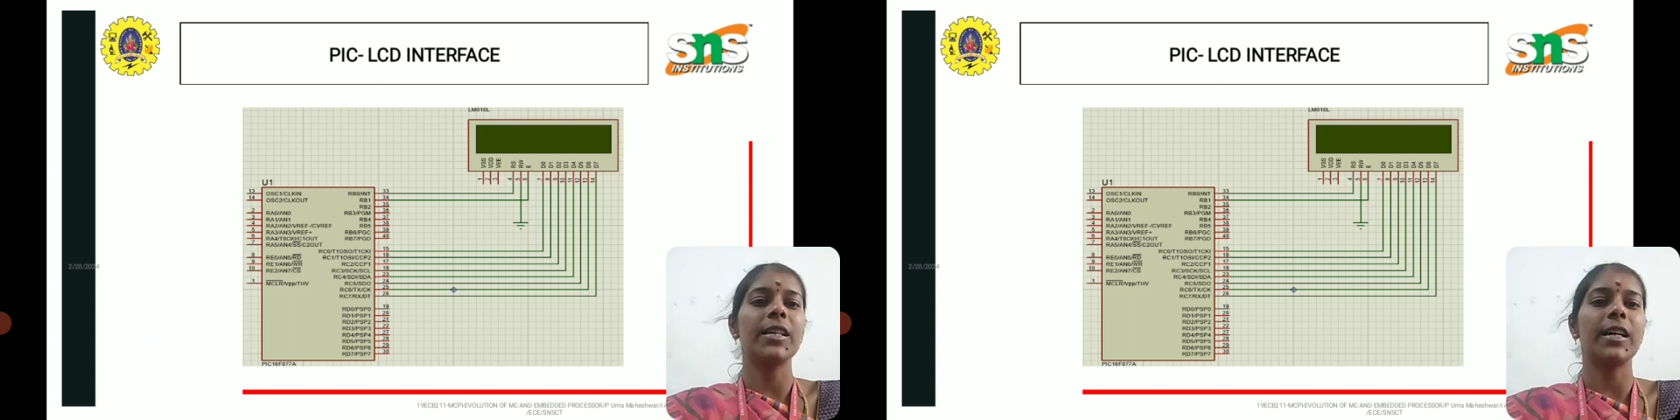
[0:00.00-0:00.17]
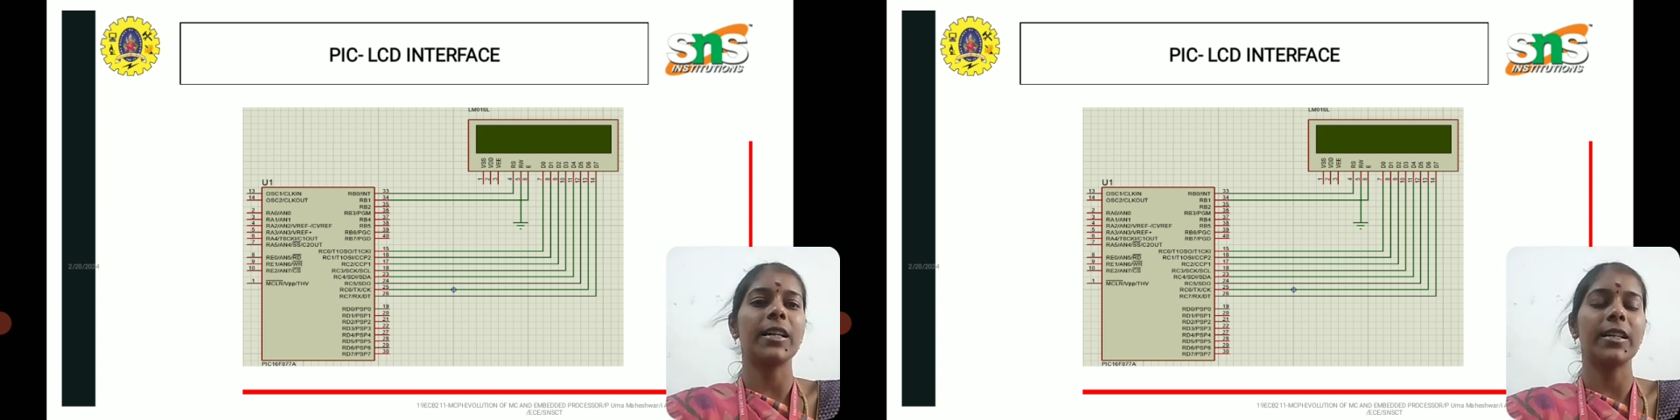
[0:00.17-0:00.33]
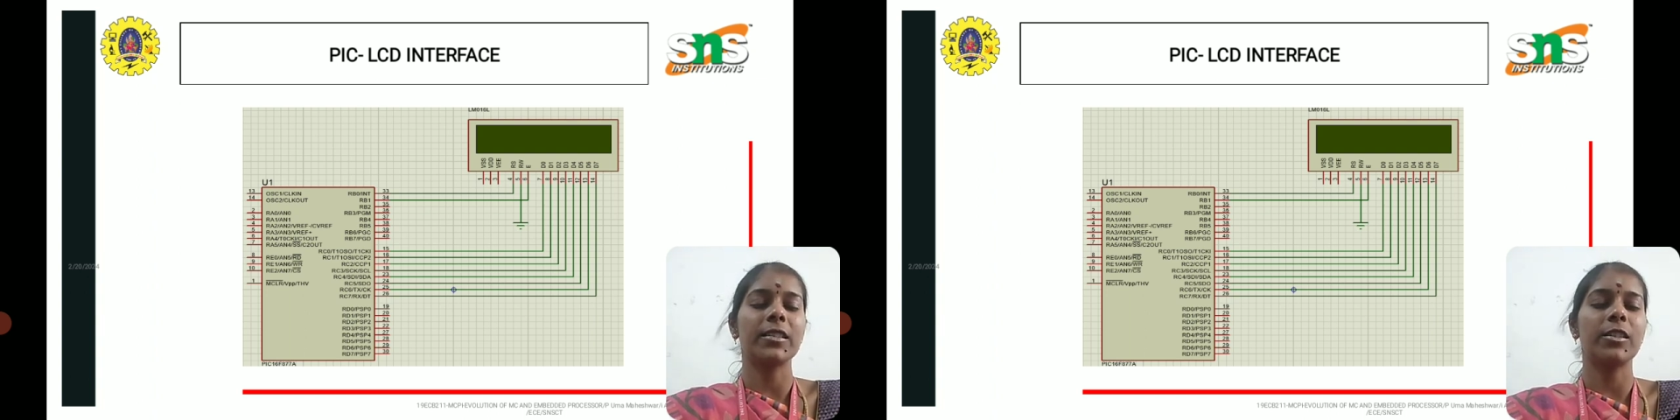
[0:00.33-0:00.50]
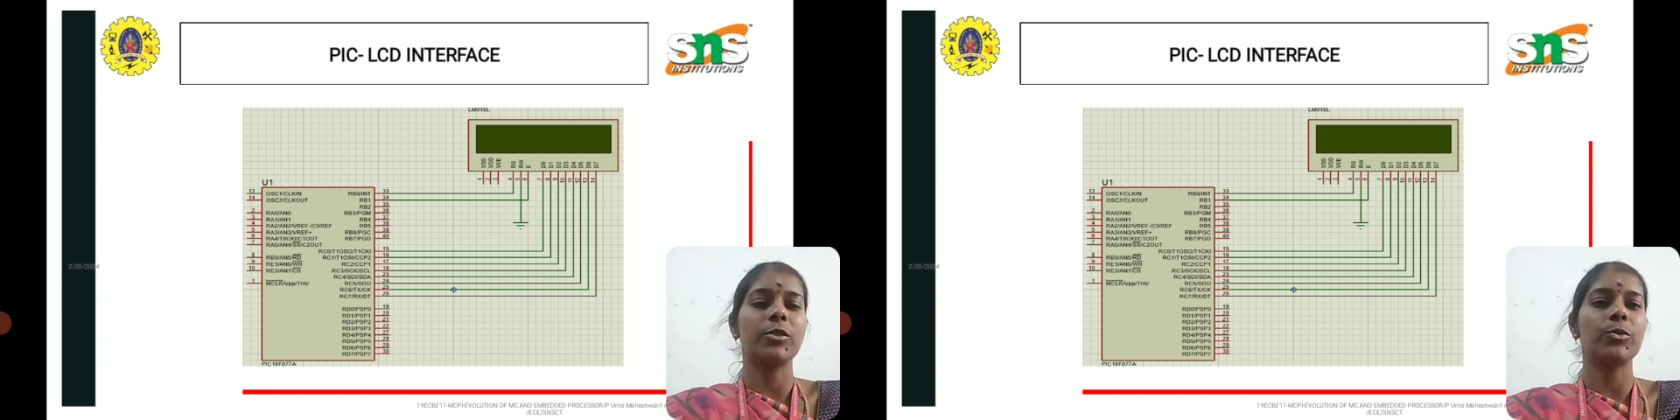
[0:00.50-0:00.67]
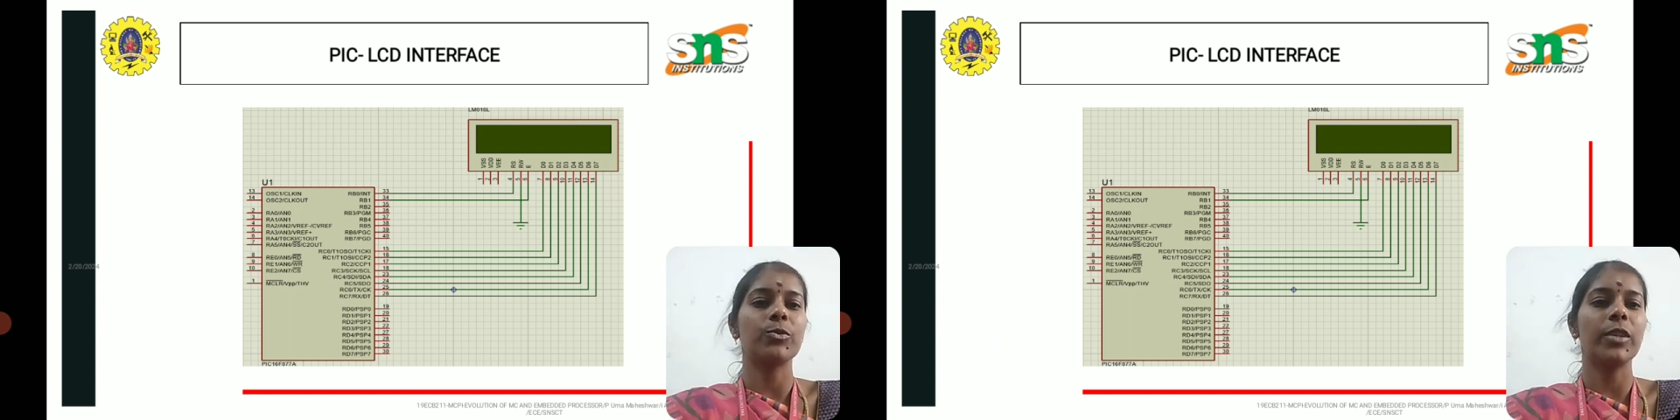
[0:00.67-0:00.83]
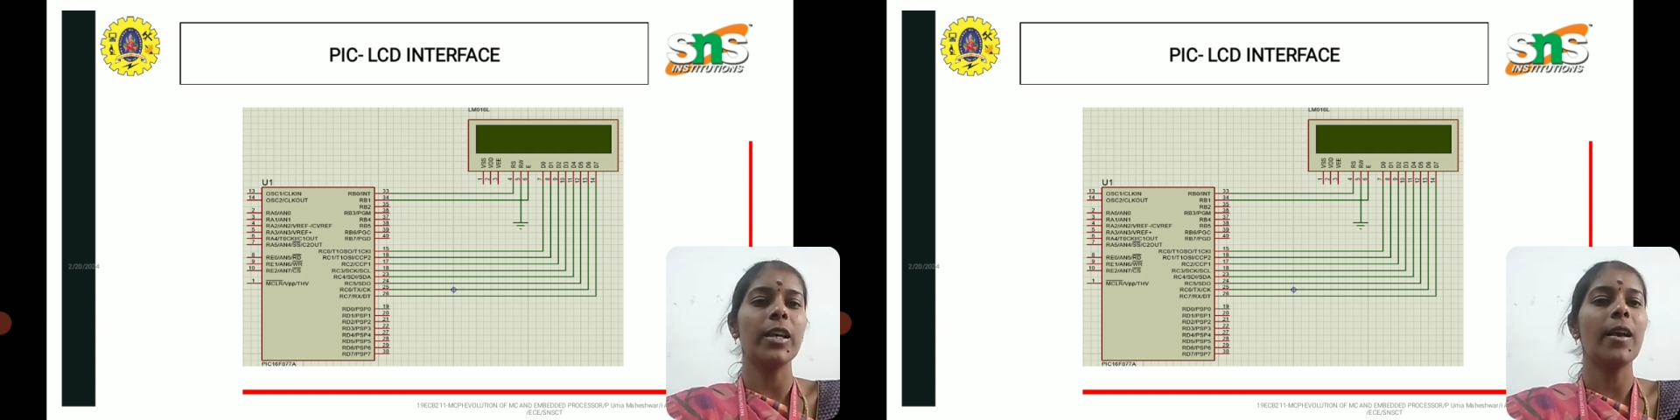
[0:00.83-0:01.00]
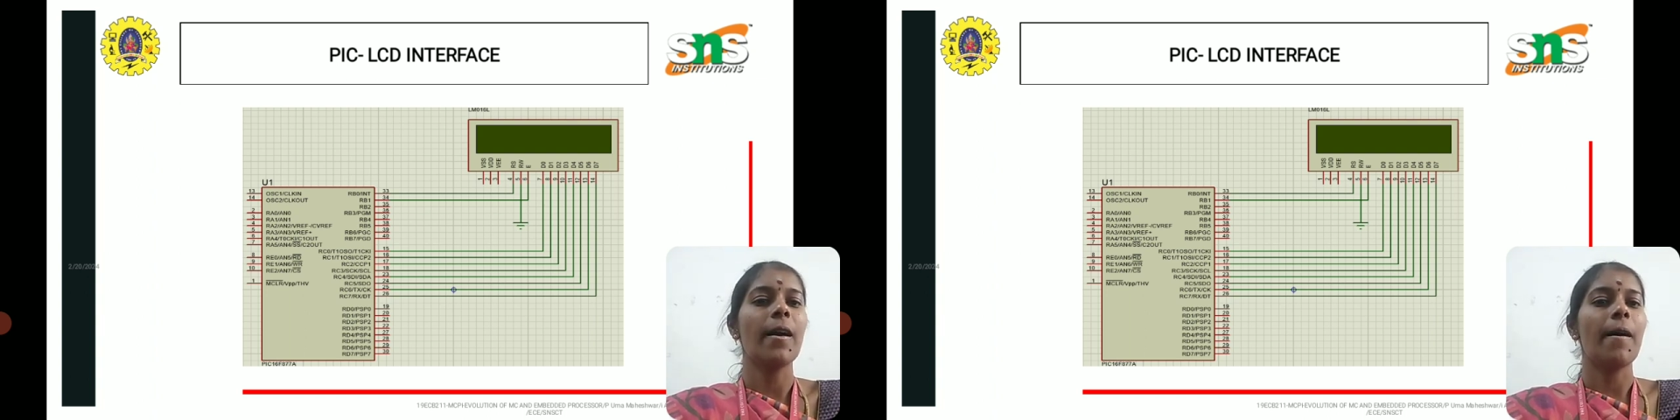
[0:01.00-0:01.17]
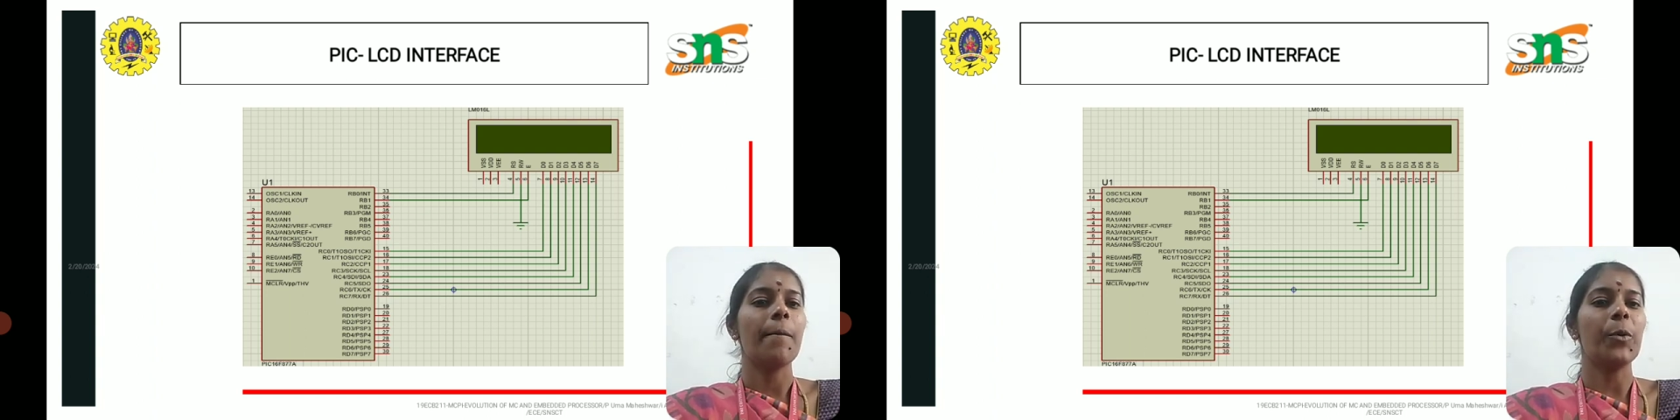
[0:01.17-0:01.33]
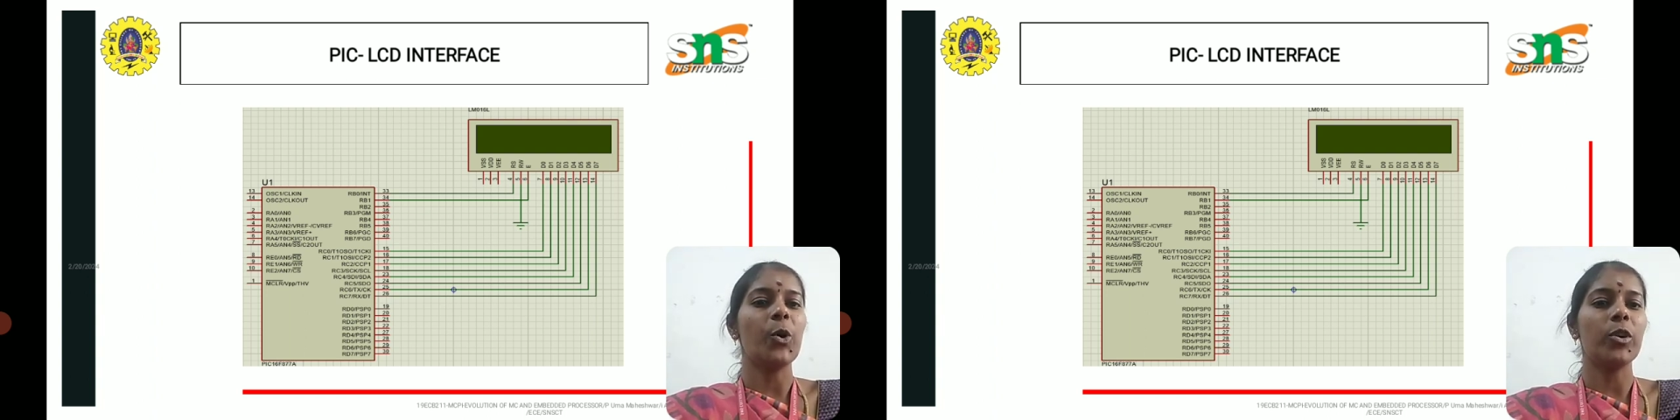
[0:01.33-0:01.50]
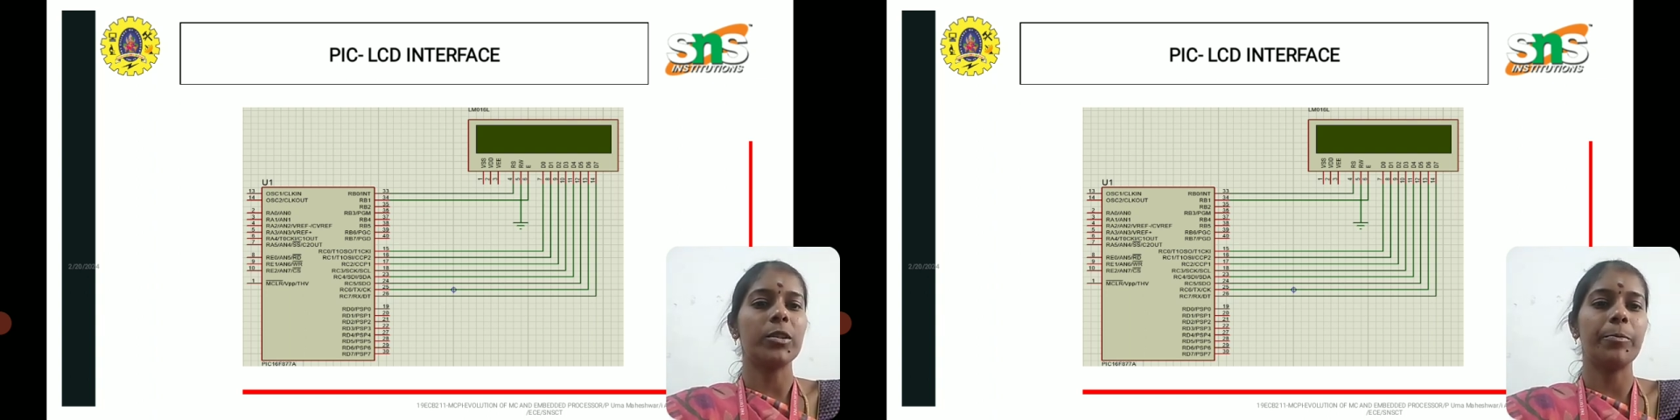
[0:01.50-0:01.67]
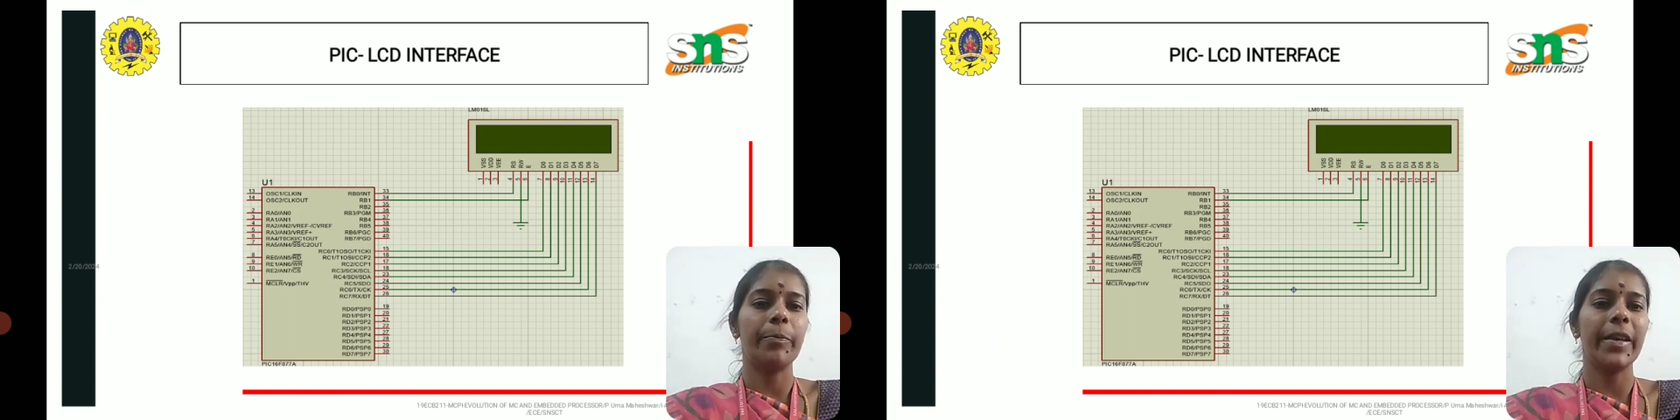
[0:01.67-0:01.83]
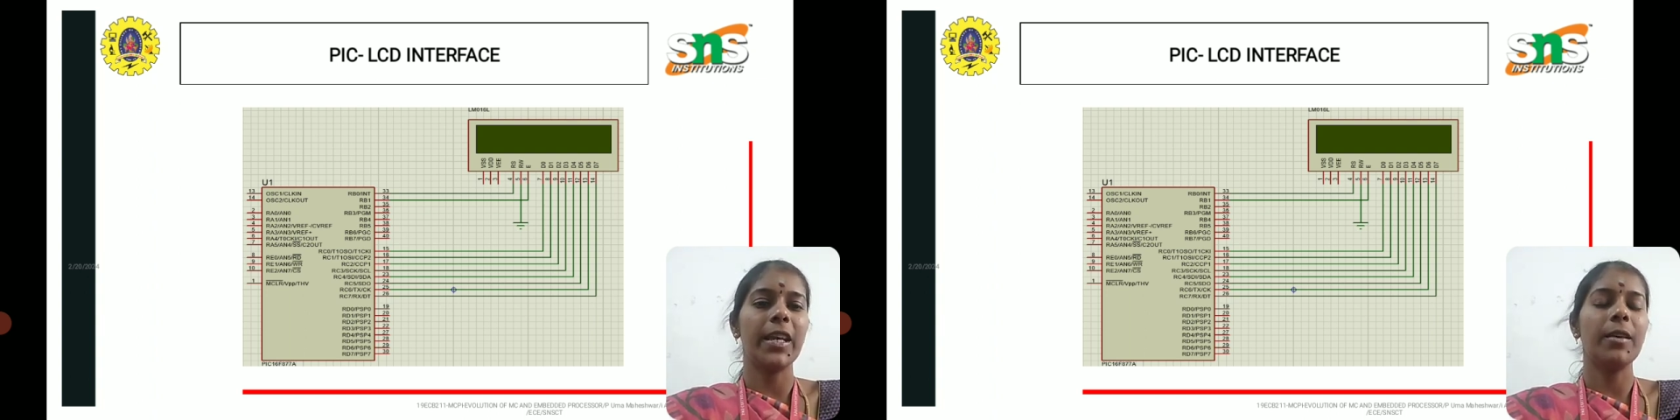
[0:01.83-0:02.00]
connected to the port
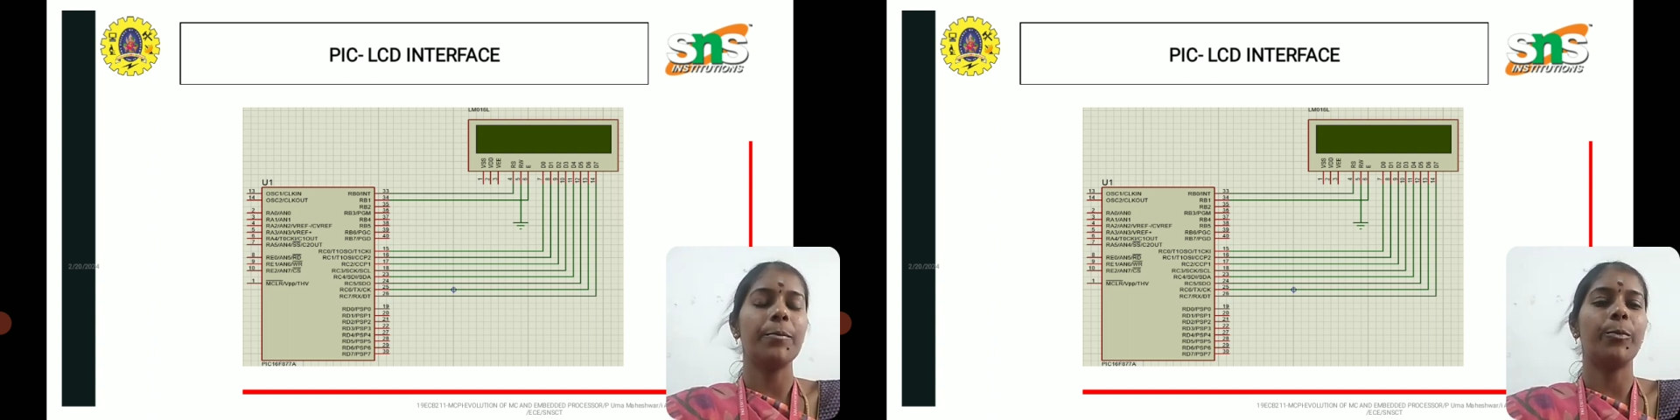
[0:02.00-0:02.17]
B,